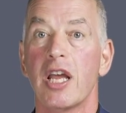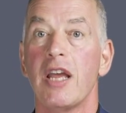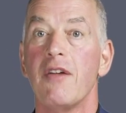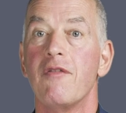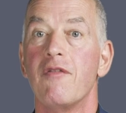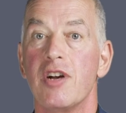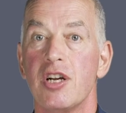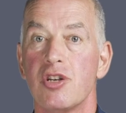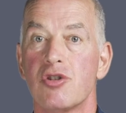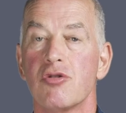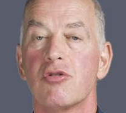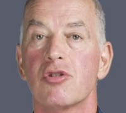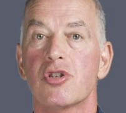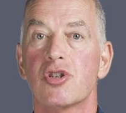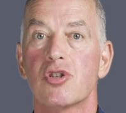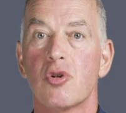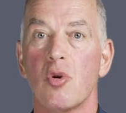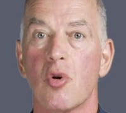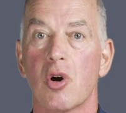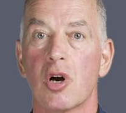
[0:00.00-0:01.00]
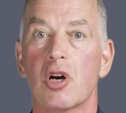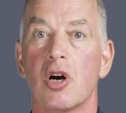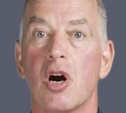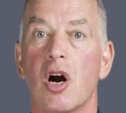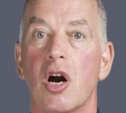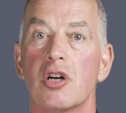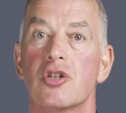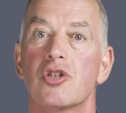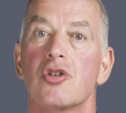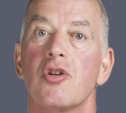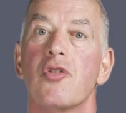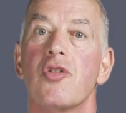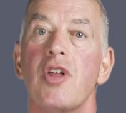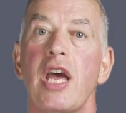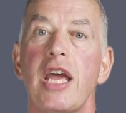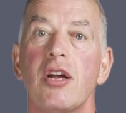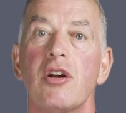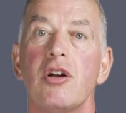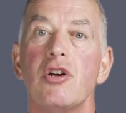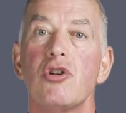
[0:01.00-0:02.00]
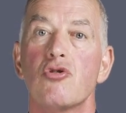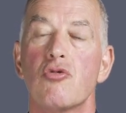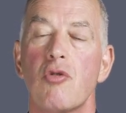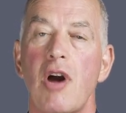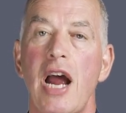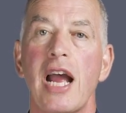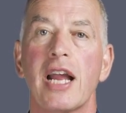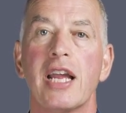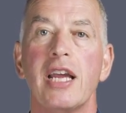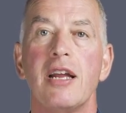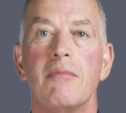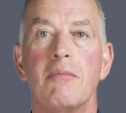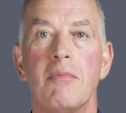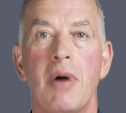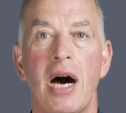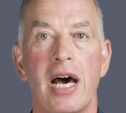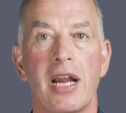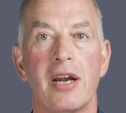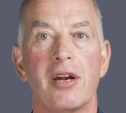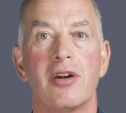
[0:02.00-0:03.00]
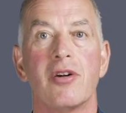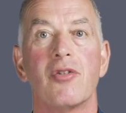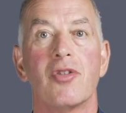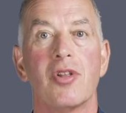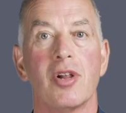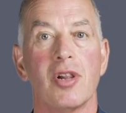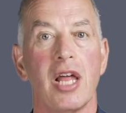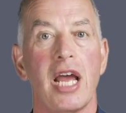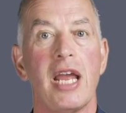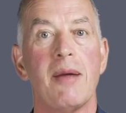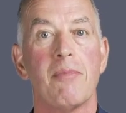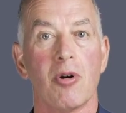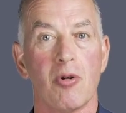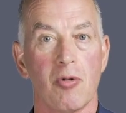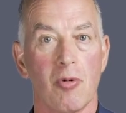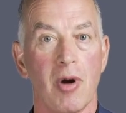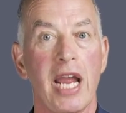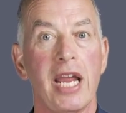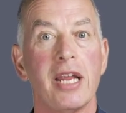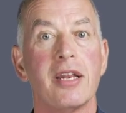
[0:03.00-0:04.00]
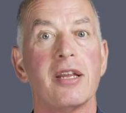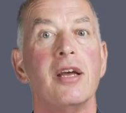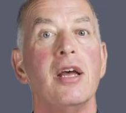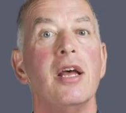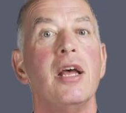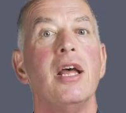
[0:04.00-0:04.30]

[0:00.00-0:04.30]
a visual scorecard, so they could track and monitor the labor rate.